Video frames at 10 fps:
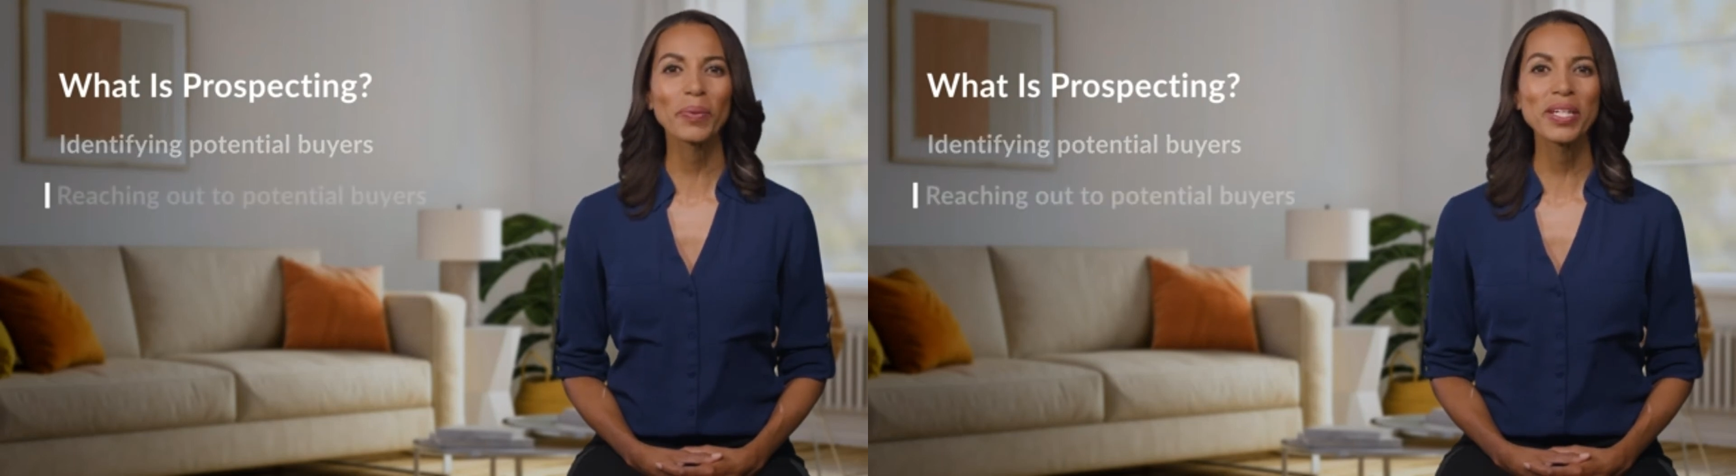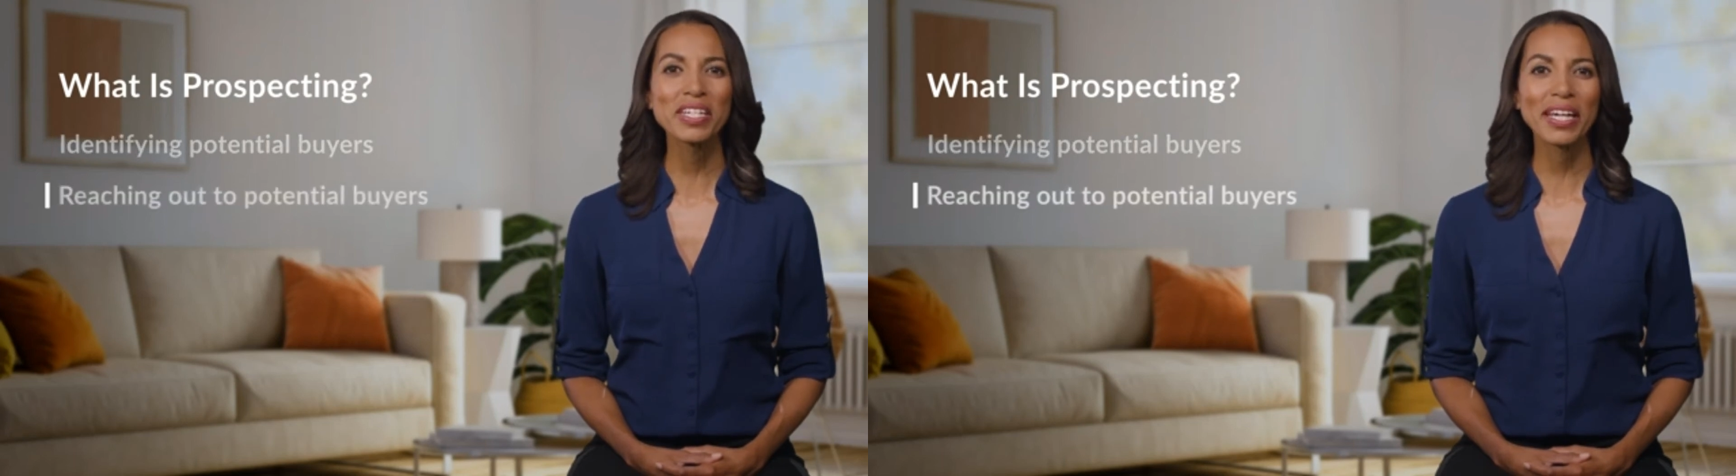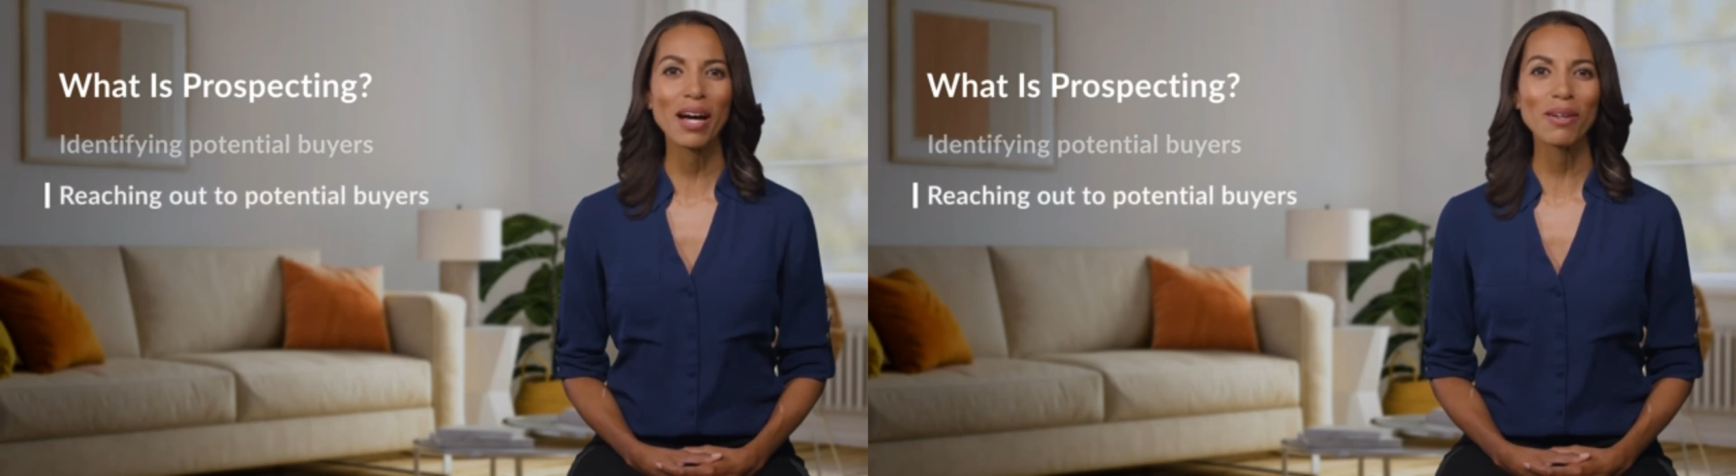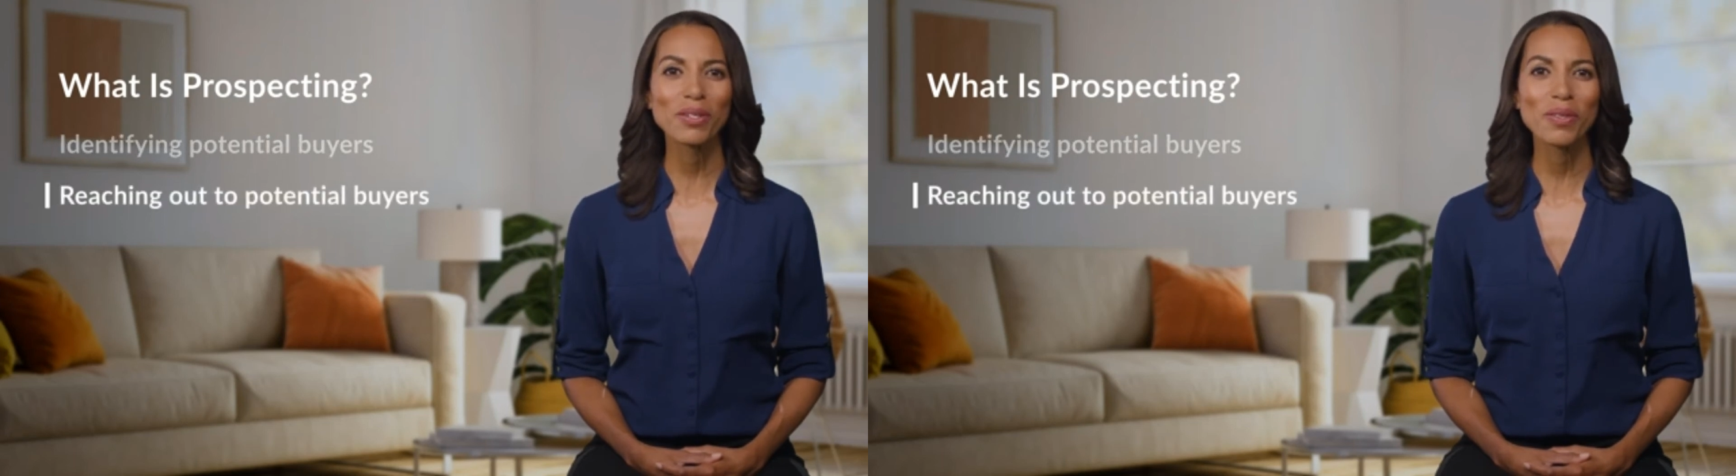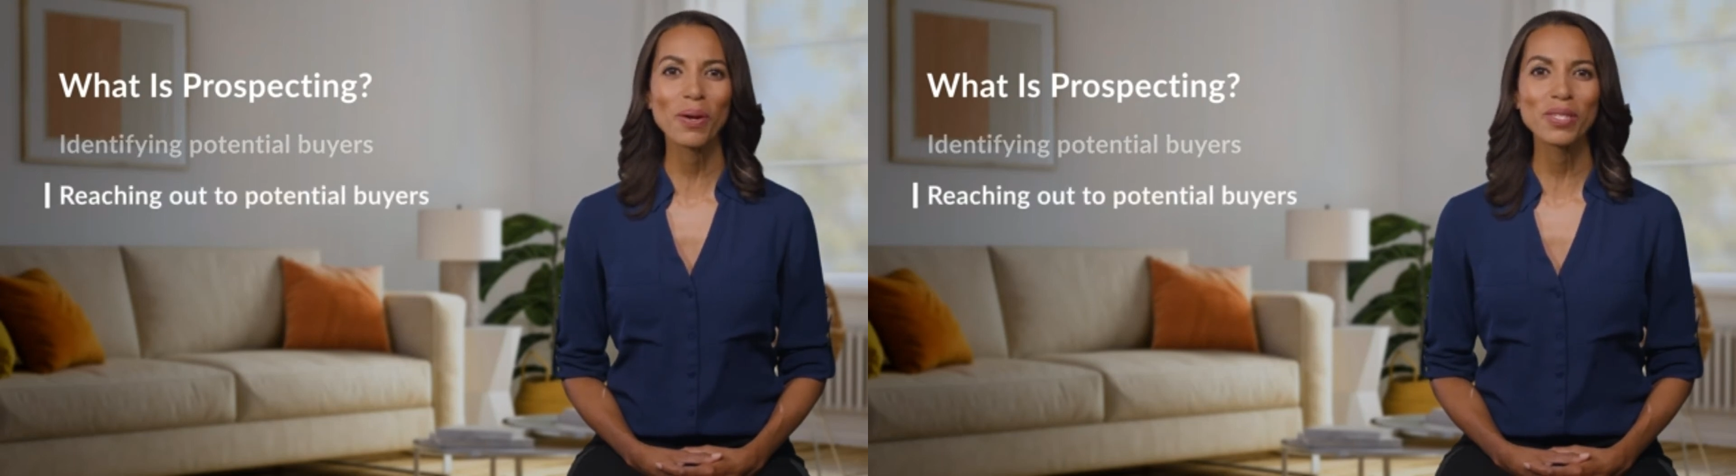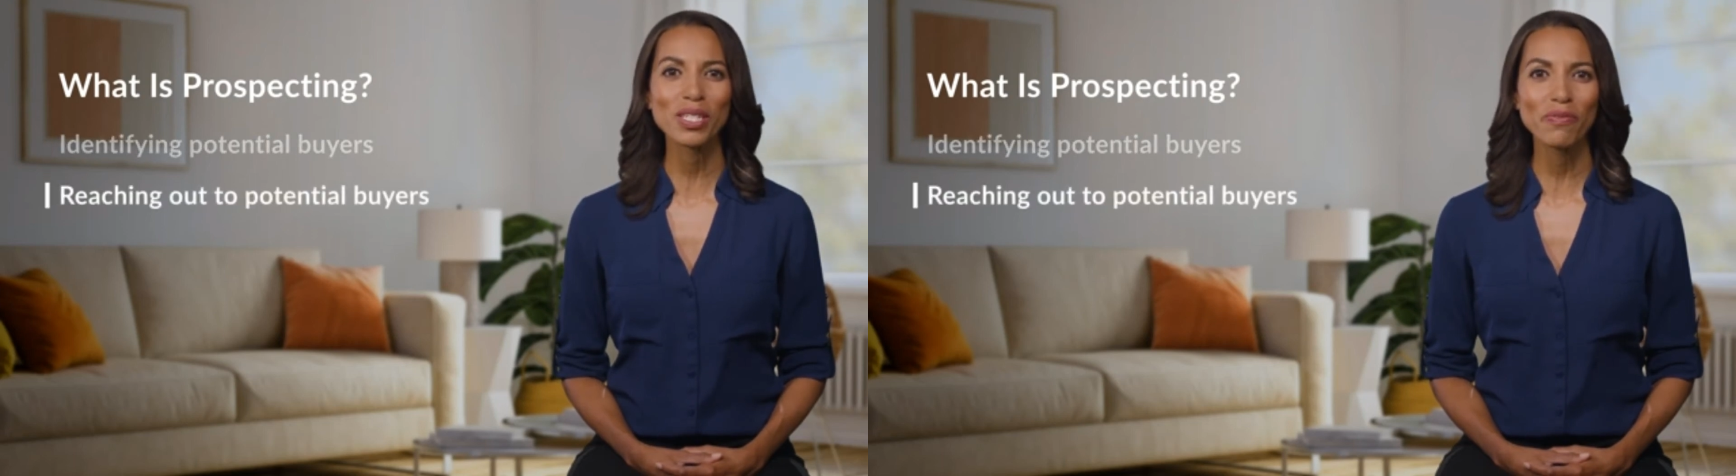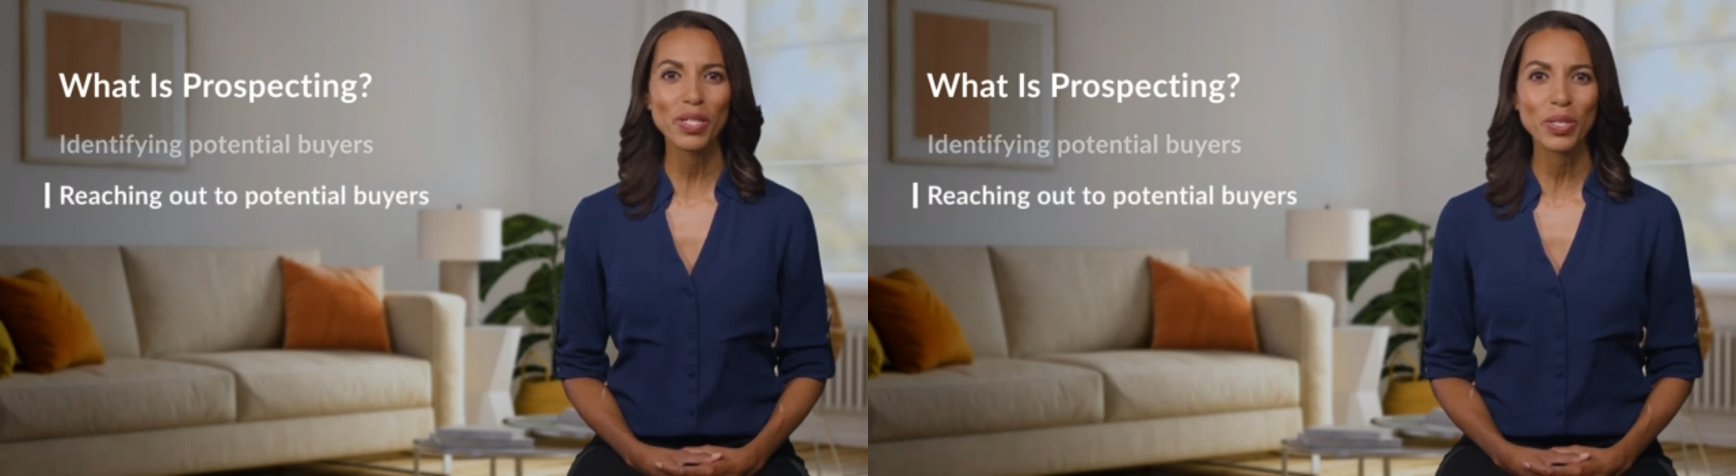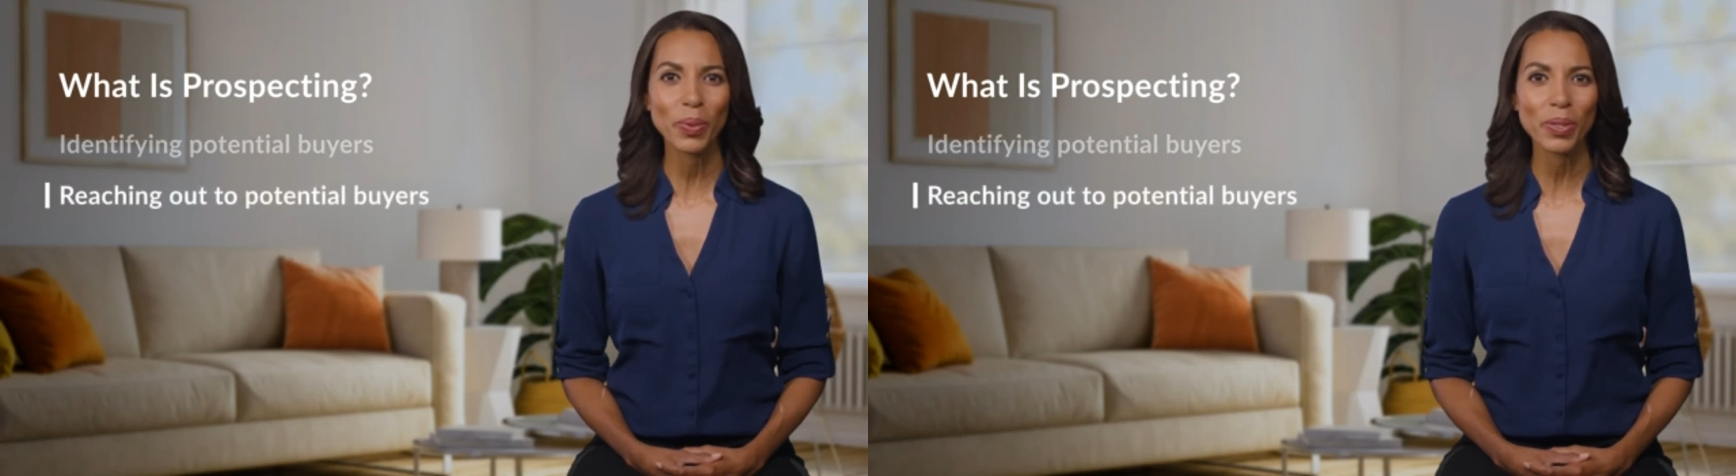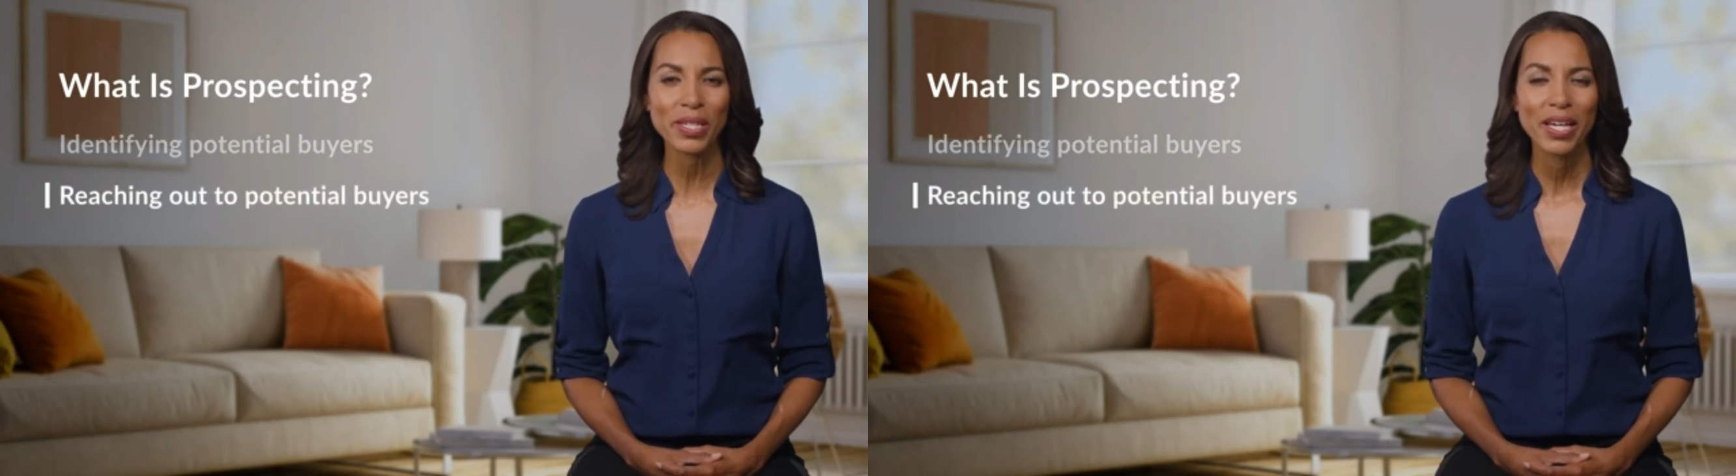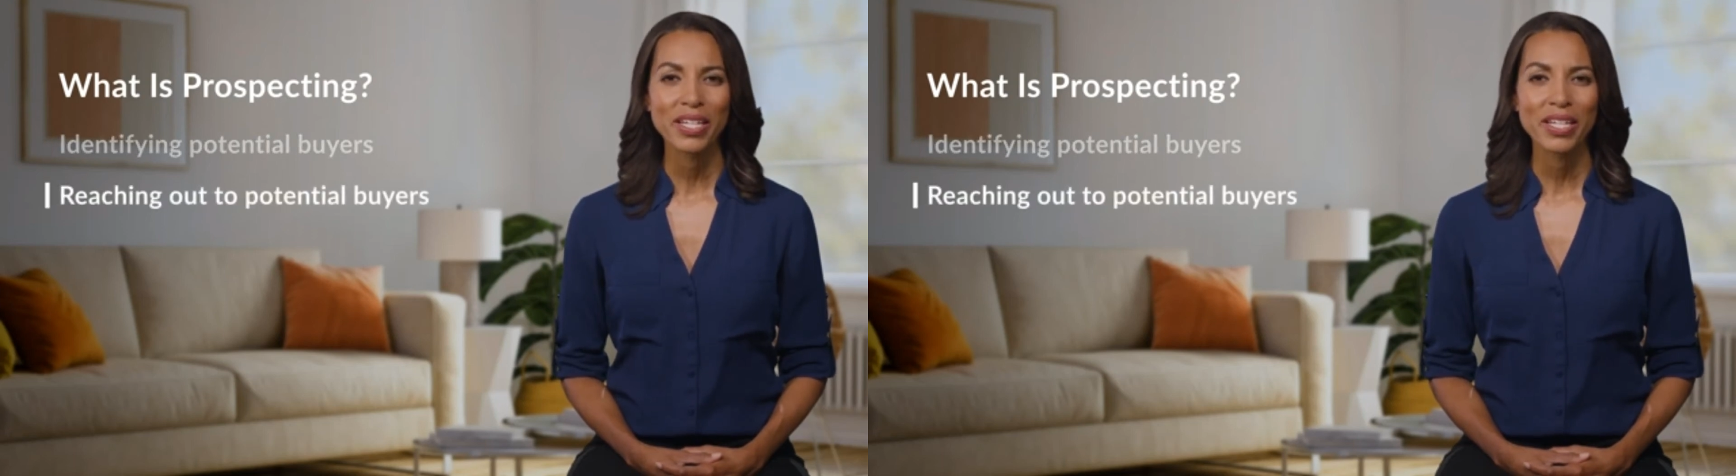reaching out to those individuals